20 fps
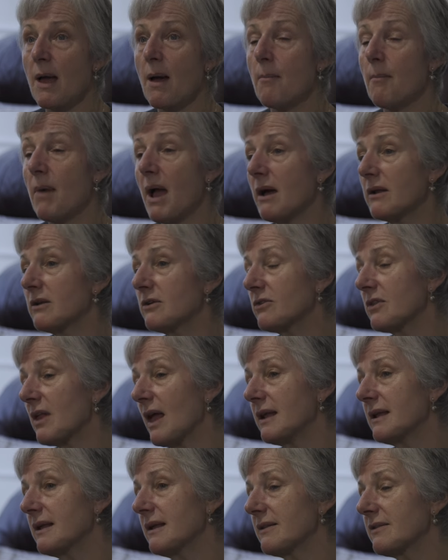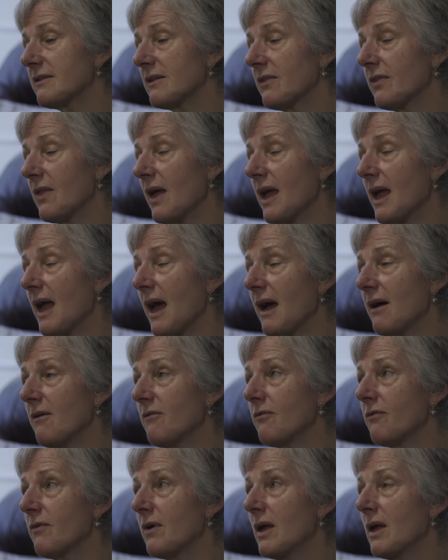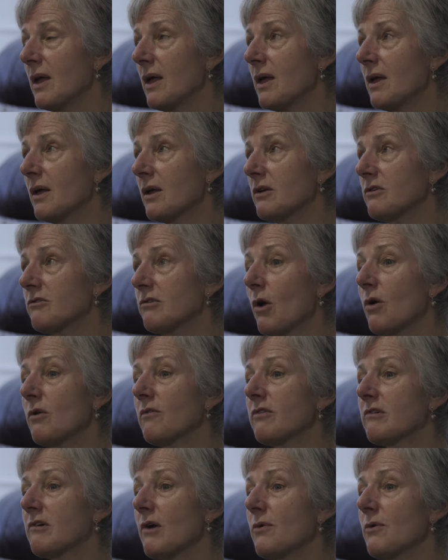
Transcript: My understanding is that they have control of their